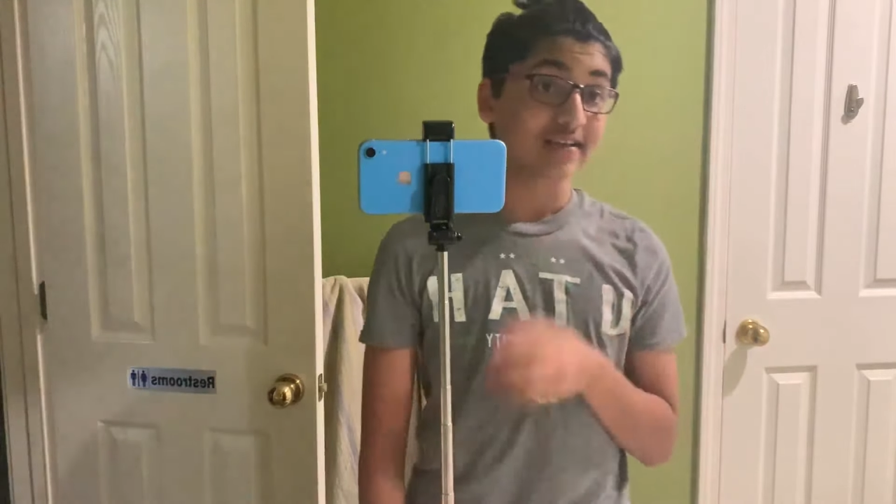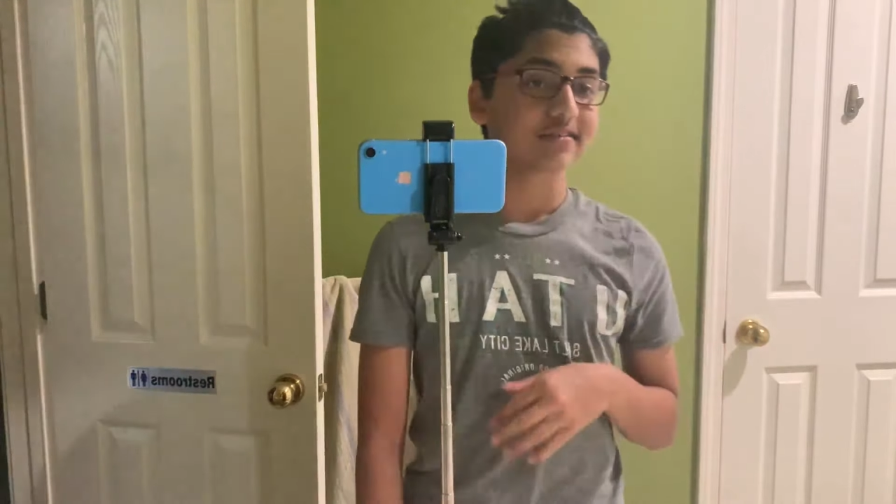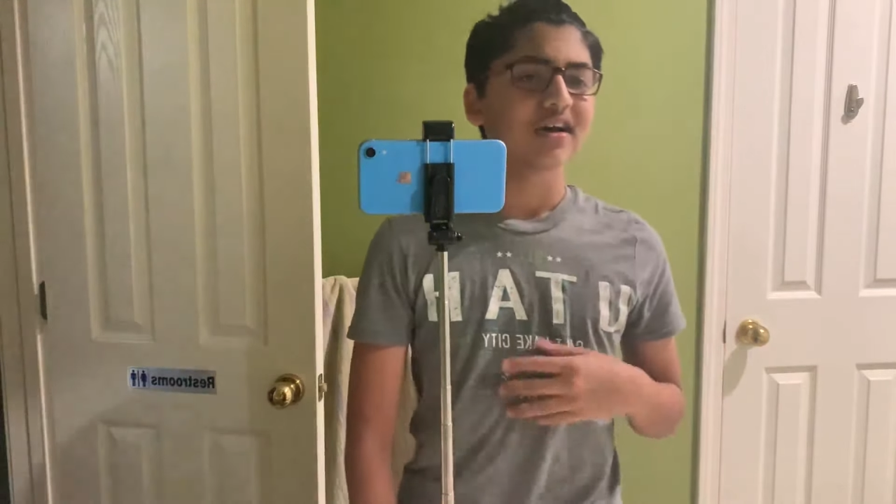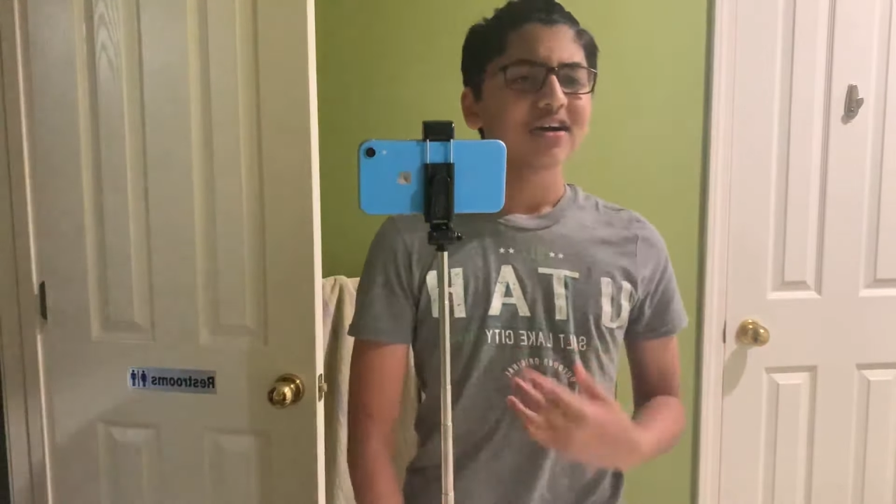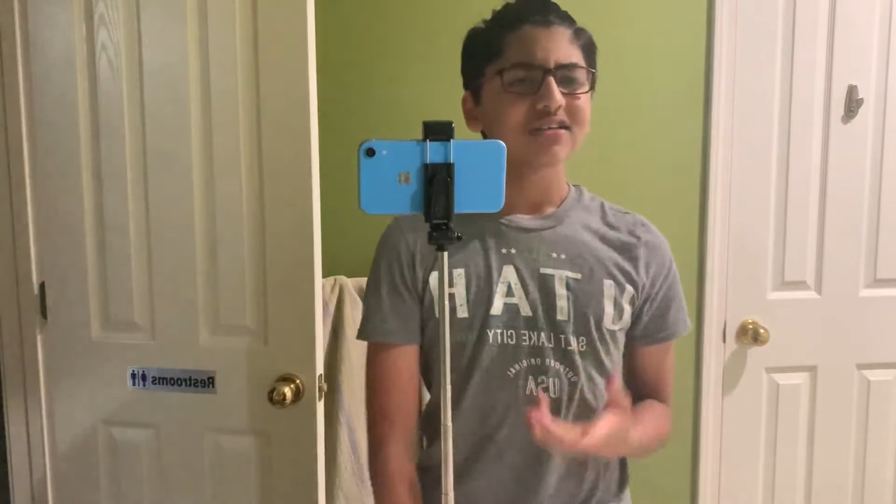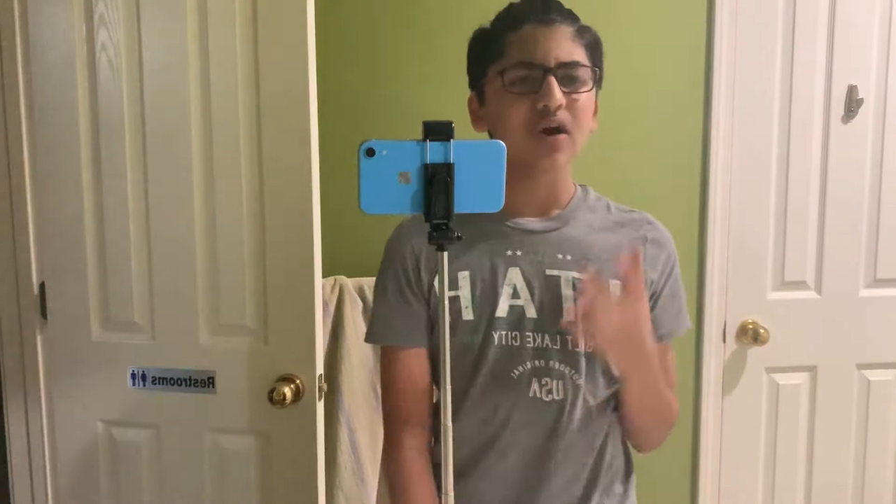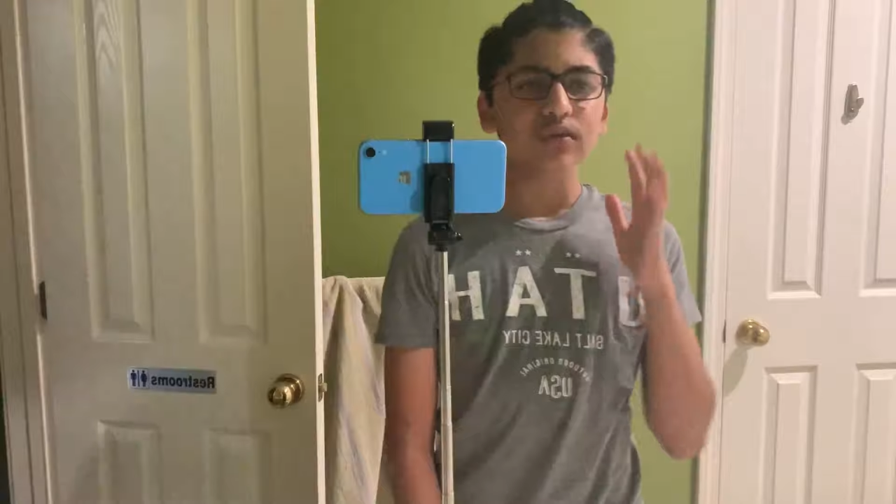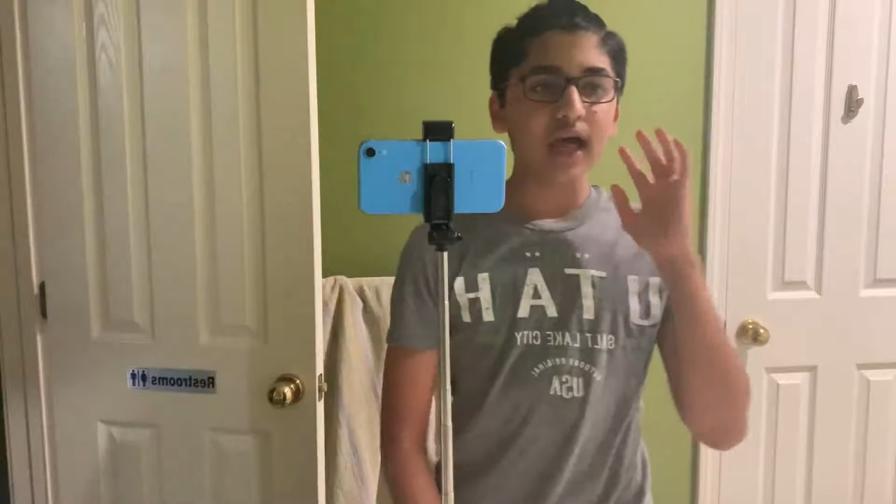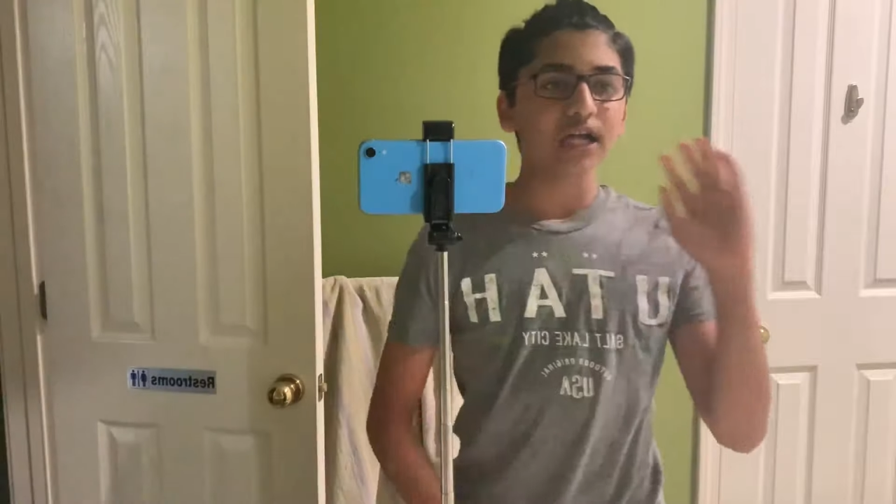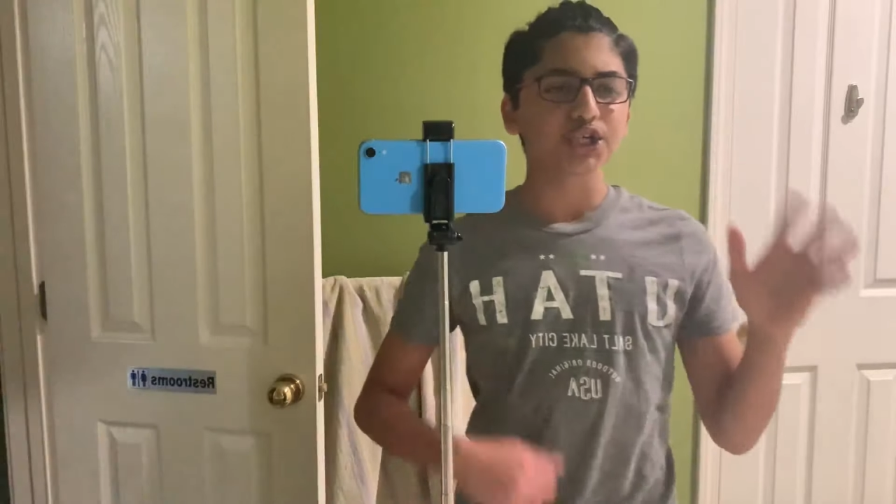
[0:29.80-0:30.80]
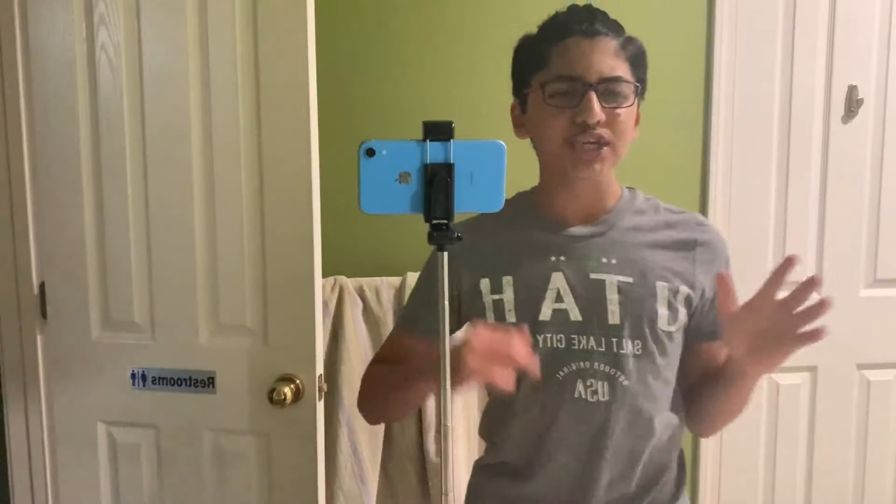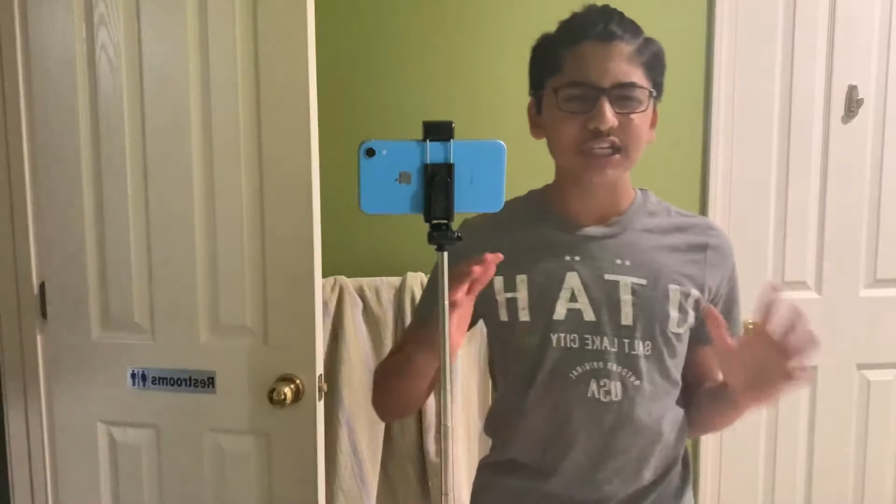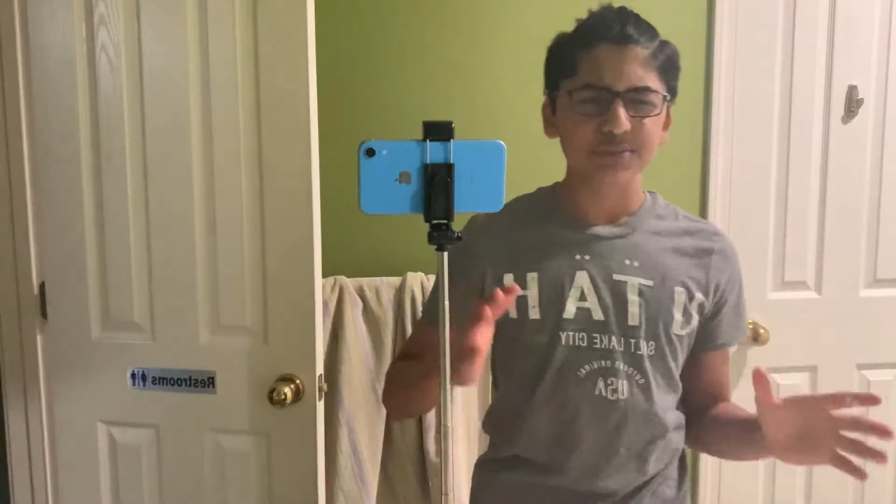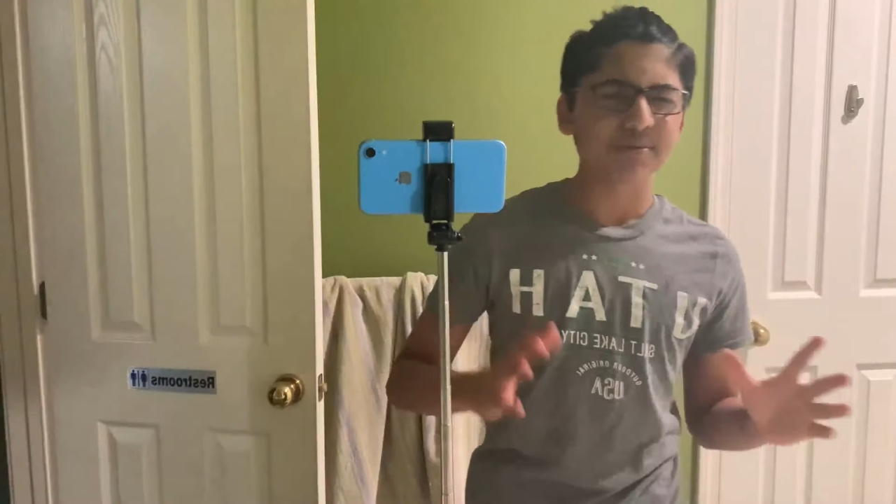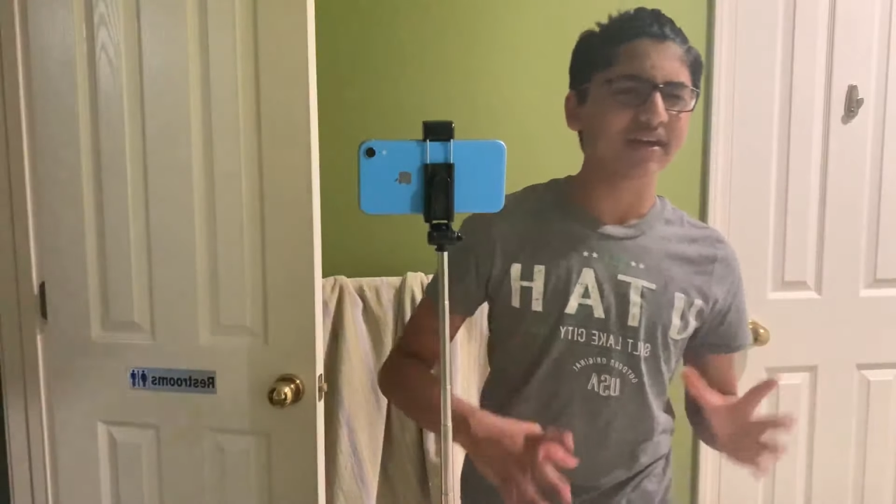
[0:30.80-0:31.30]
days. So, that
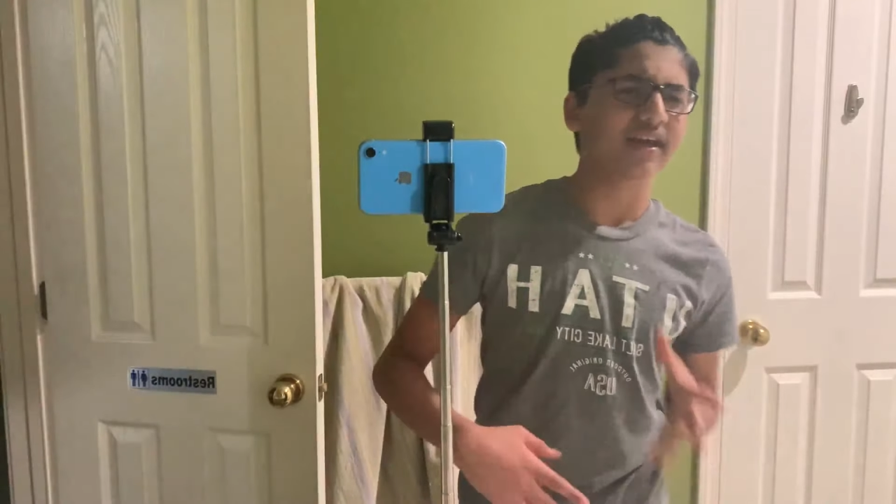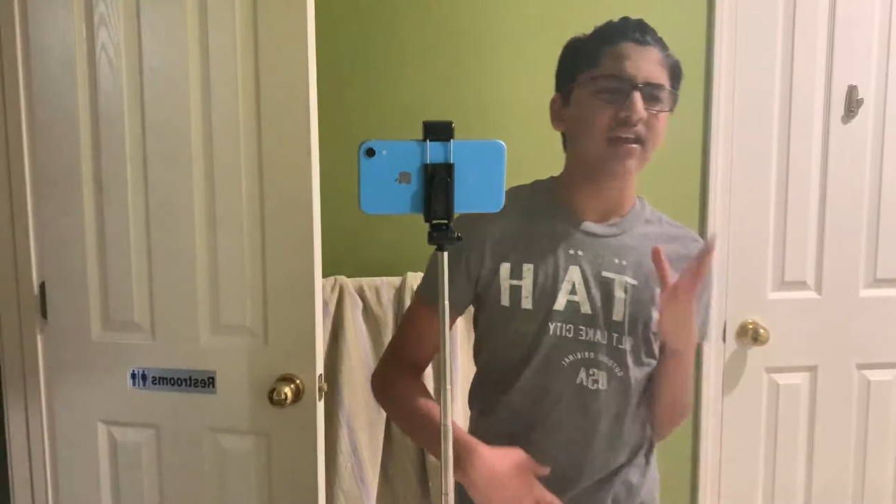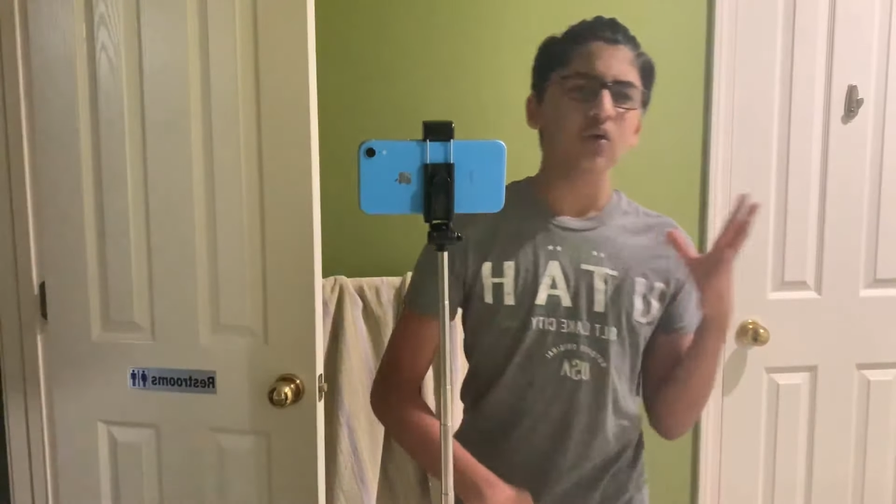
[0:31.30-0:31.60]
should explain